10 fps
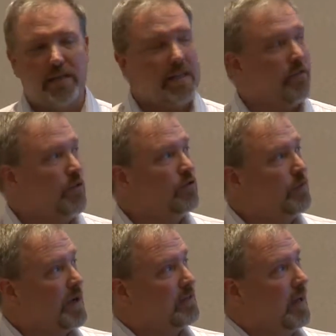if you
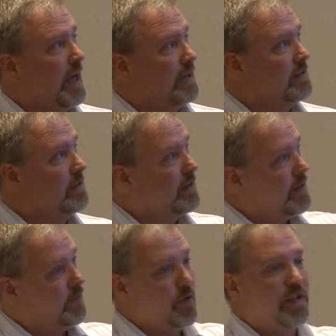specialize,
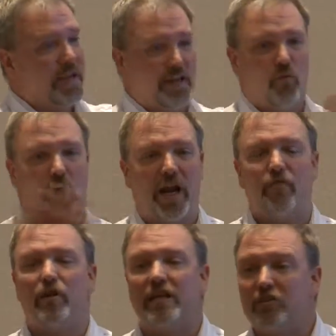if you take
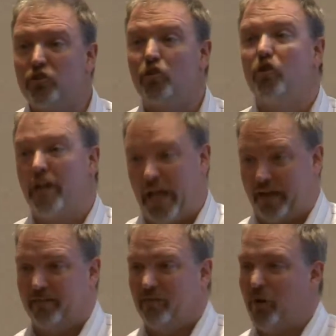whatever it is you're good at,
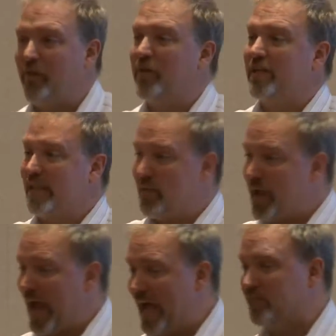whatever it is that
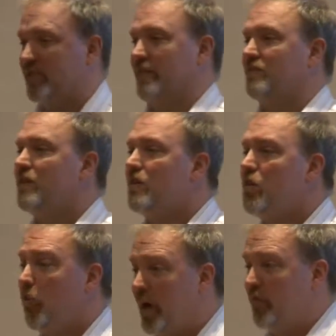passion is,
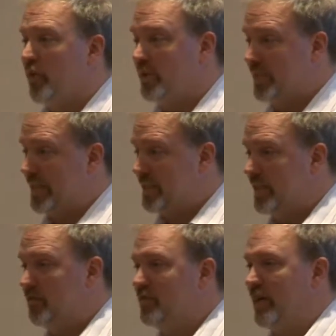whatever it is that
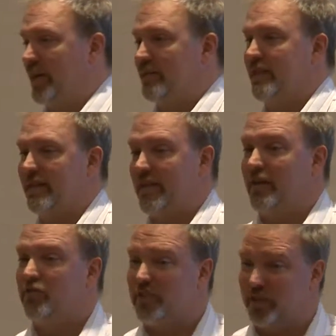skill set is that
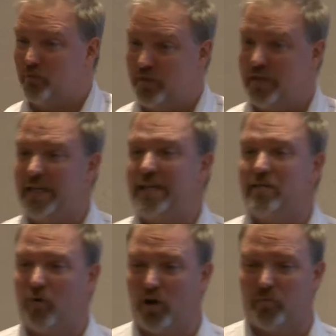intersects with the need in the
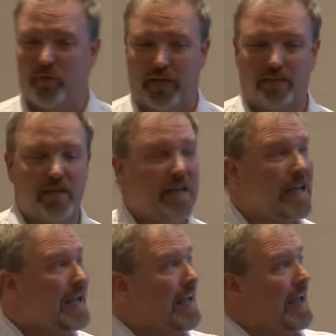marketplace,
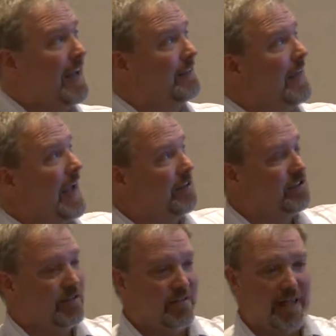and attach
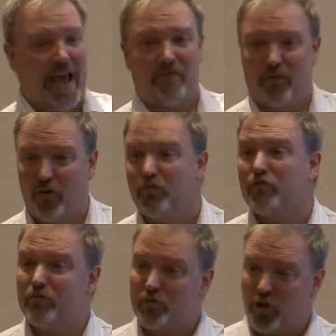that,
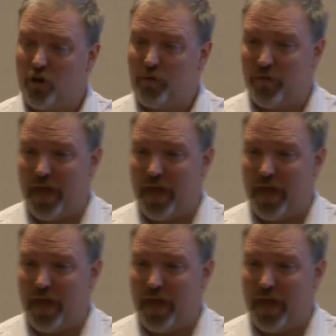start with